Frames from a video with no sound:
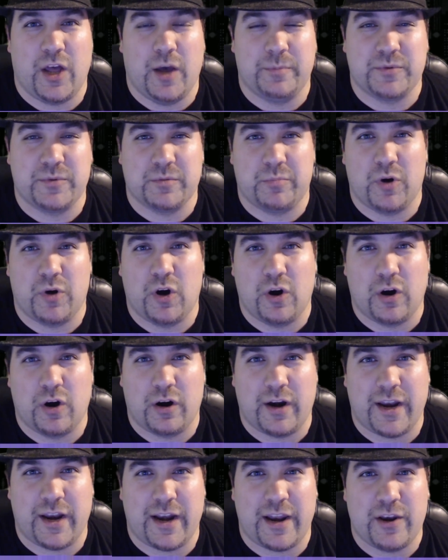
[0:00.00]
up to
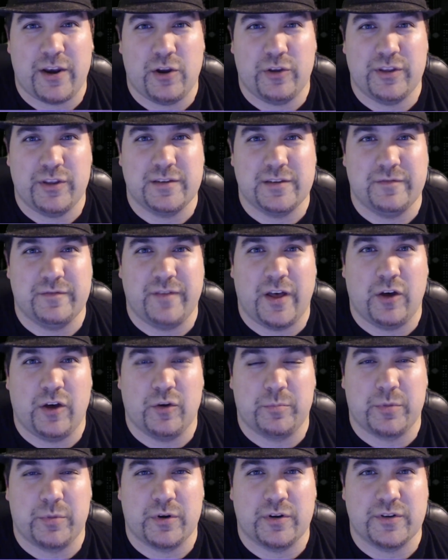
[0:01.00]
par, and I know the
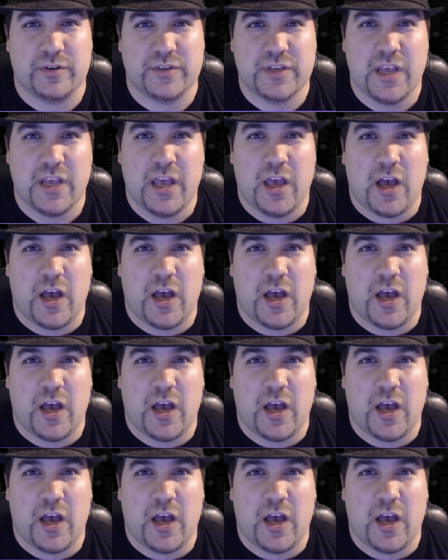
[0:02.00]
developers